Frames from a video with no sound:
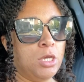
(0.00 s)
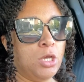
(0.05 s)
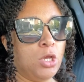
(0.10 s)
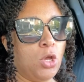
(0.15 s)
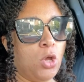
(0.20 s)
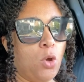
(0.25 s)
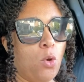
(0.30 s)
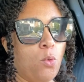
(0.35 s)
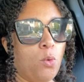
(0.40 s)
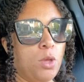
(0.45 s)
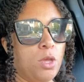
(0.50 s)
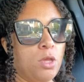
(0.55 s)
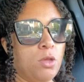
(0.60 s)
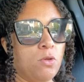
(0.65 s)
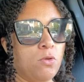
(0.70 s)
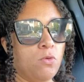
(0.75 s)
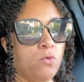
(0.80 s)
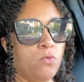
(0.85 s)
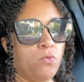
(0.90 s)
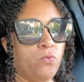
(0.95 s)

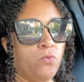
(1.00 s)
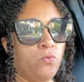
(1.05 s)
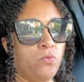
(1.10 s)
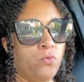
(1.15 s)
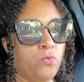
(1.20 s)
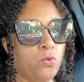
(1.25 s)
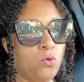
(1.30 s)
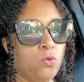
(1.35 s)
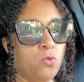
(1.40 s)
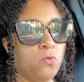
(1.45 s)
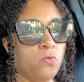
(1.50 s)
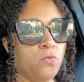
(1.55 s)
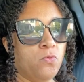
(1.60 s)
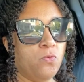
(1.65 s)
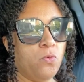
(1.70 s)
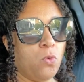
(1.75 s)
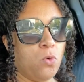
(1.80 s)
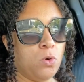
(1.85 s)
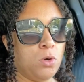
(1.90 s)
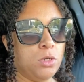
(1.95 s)
going full
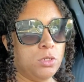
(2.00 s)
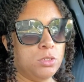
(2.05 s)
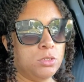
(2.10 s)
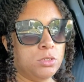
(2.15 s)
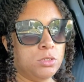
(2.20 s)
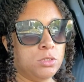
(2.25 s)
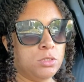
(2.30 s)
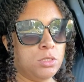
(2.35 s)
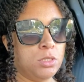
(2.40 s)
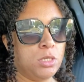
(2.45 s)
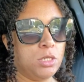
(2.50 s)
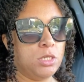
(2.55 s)
force.